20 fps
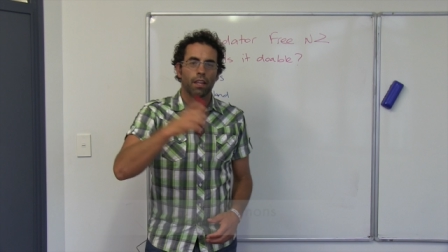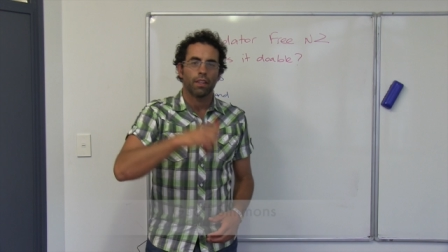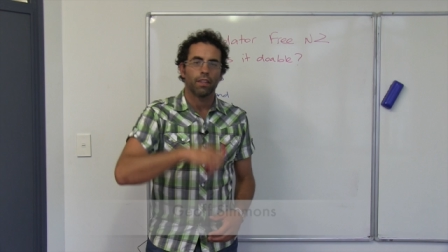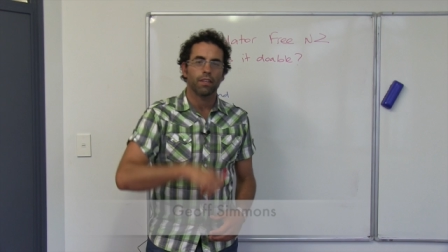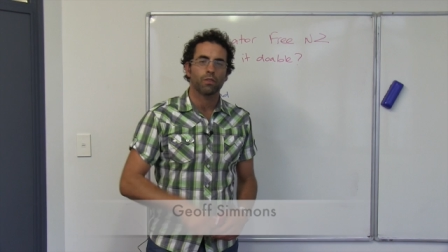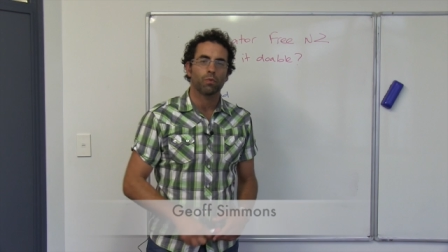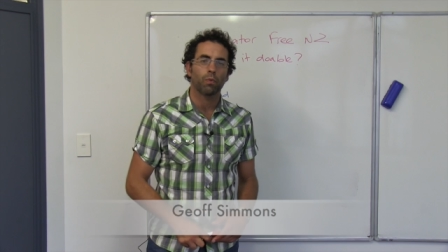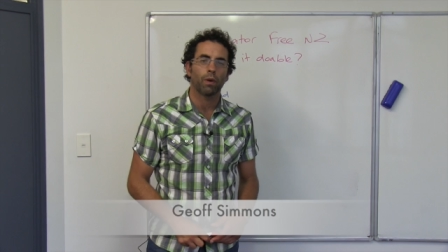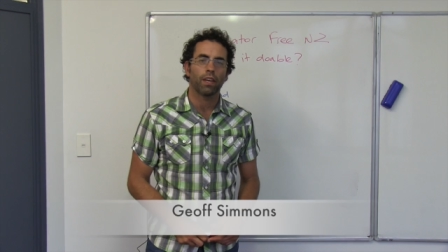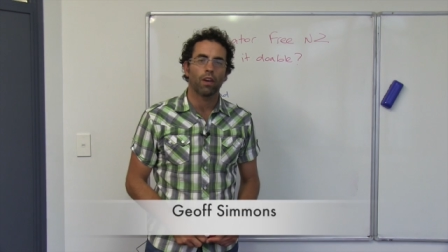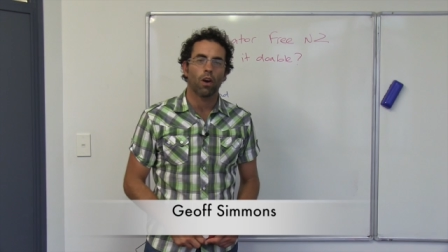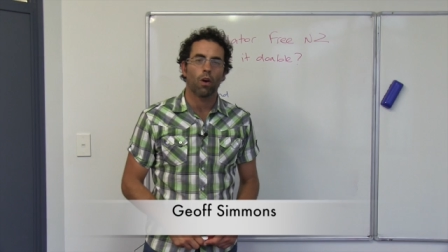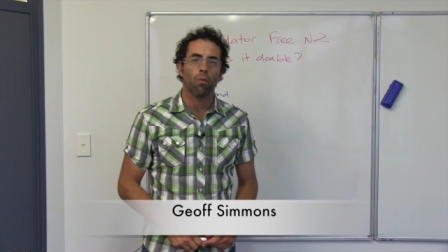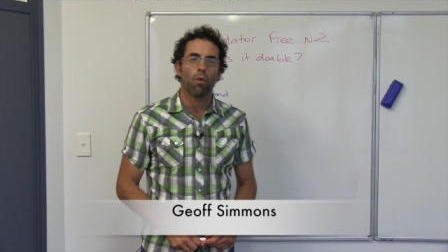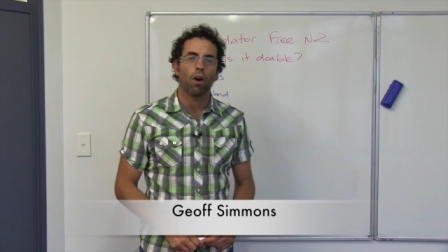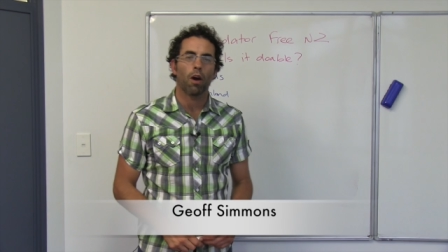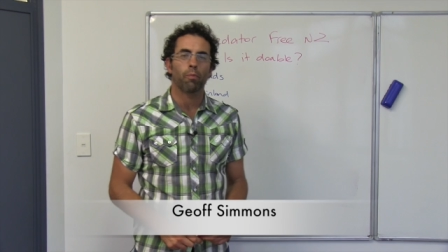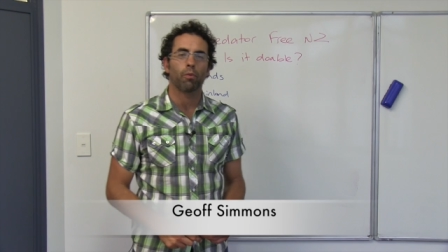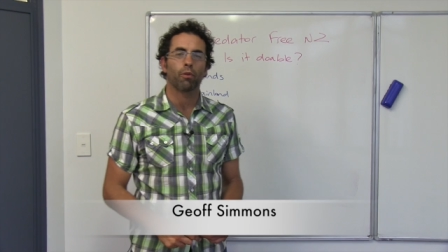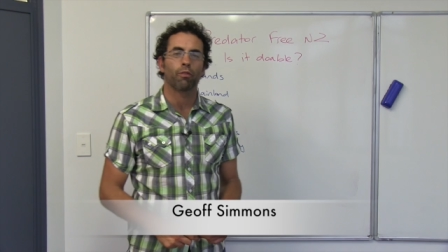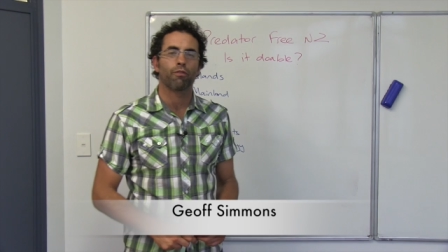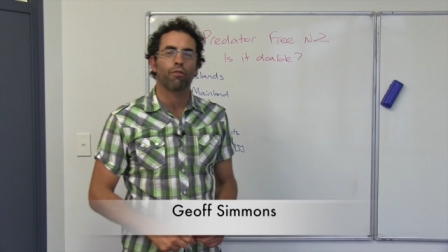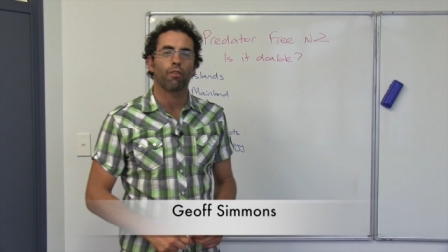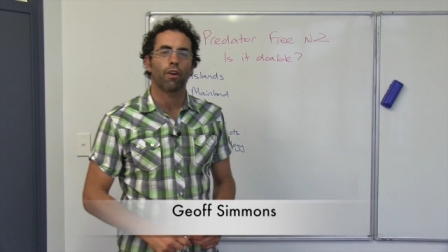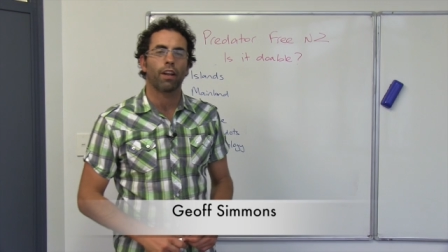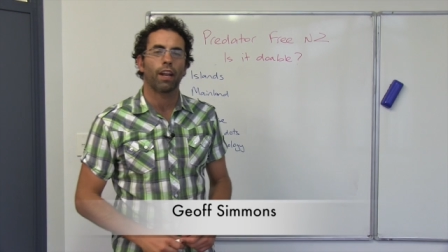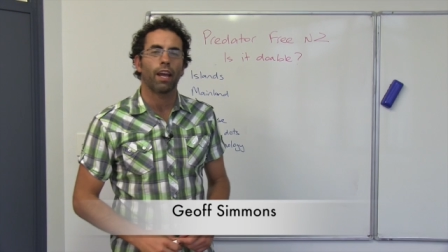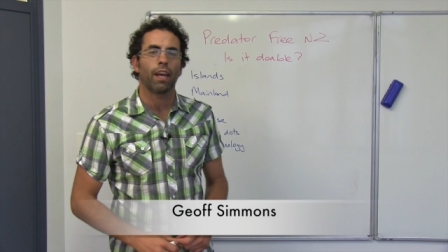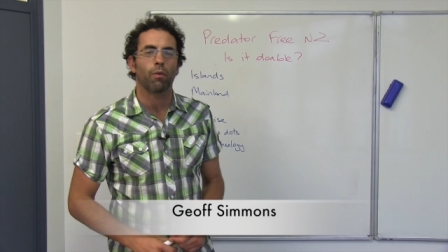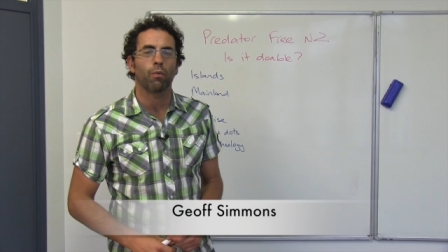This week on Whiteboard
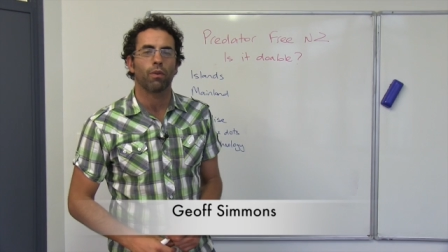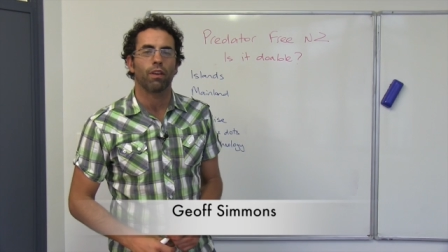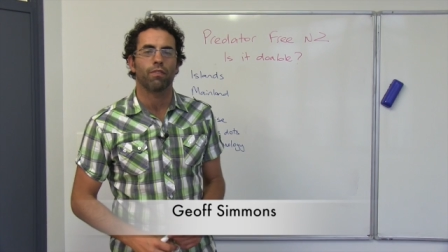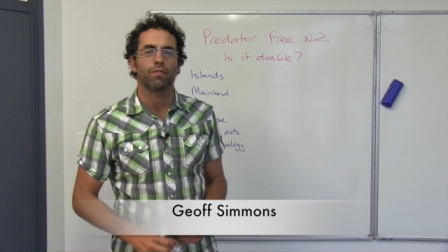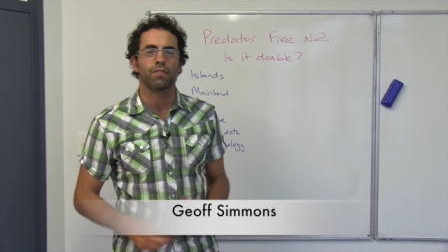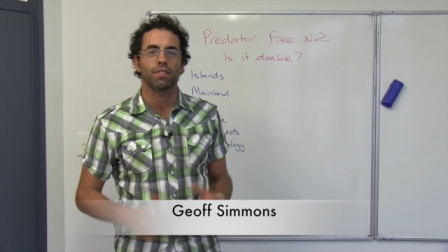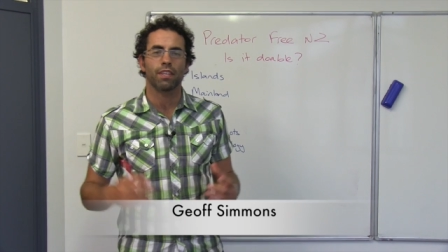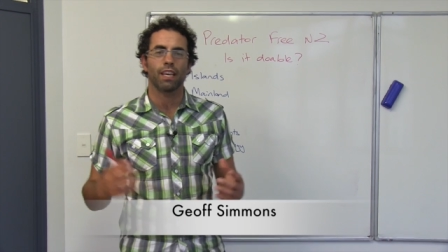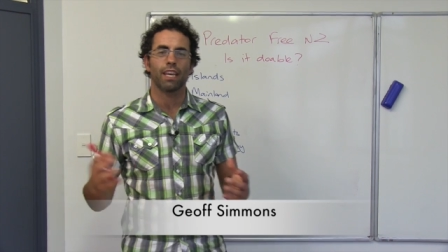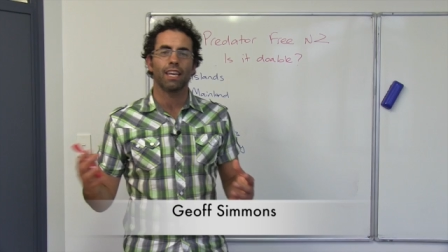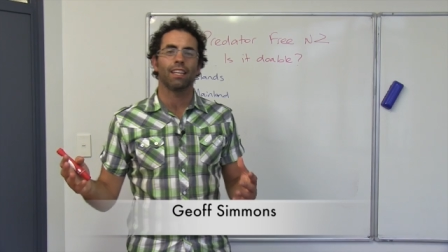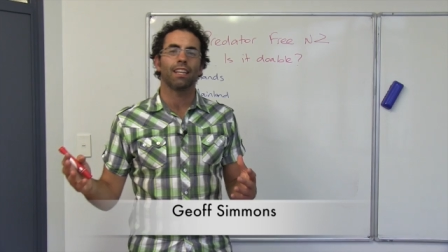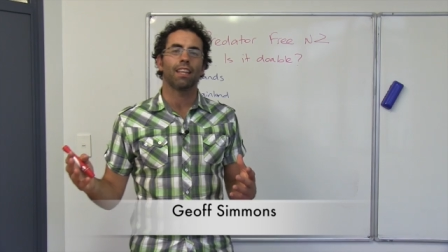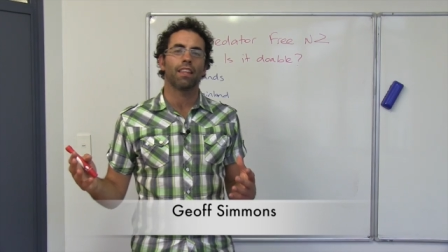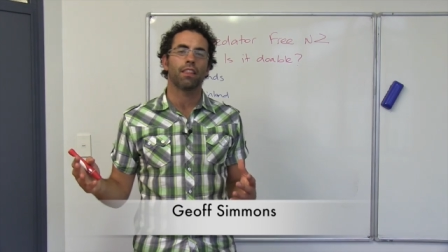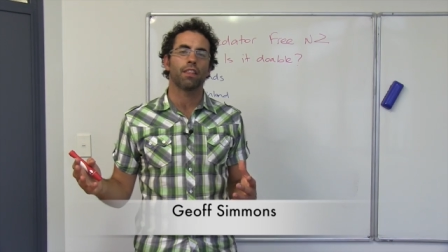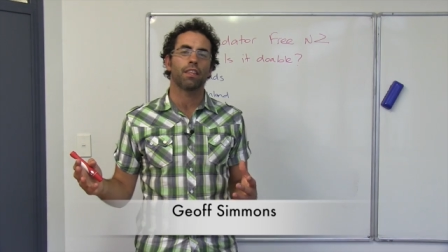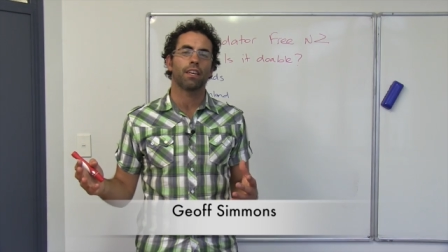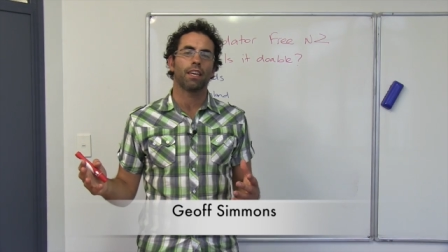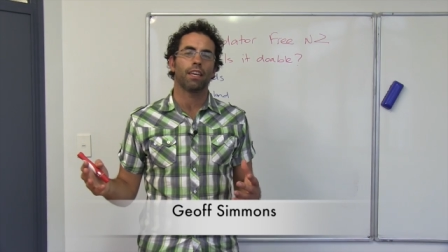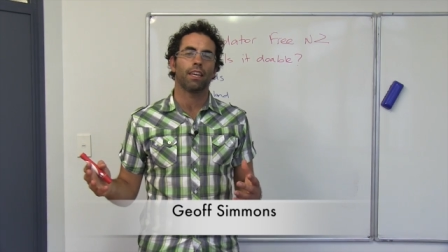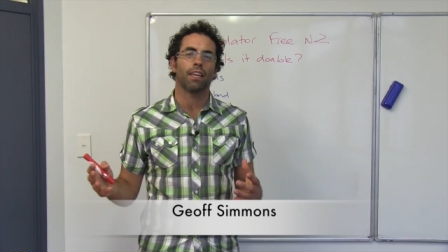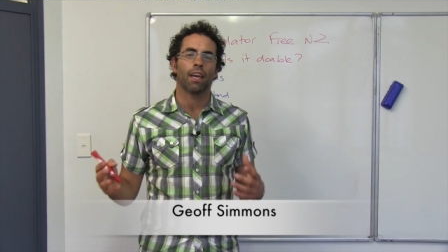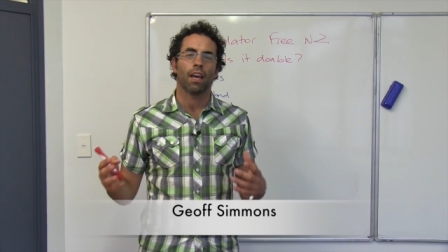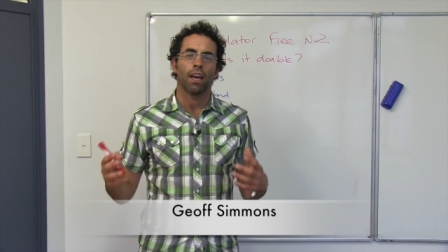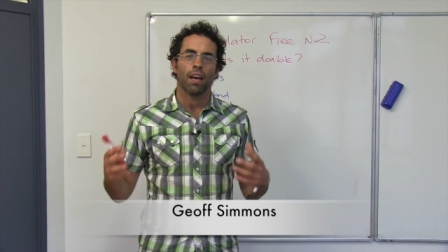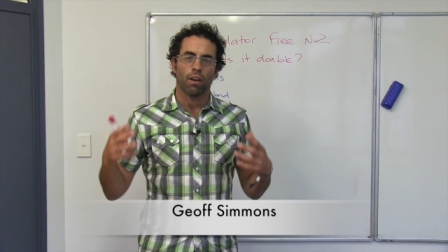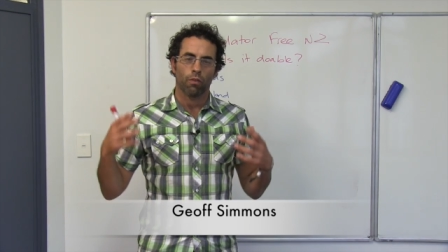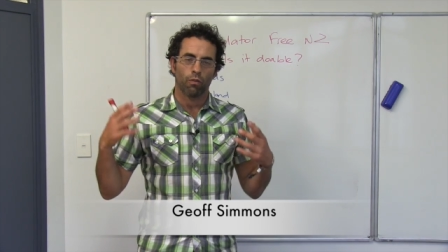Friday, we've seen the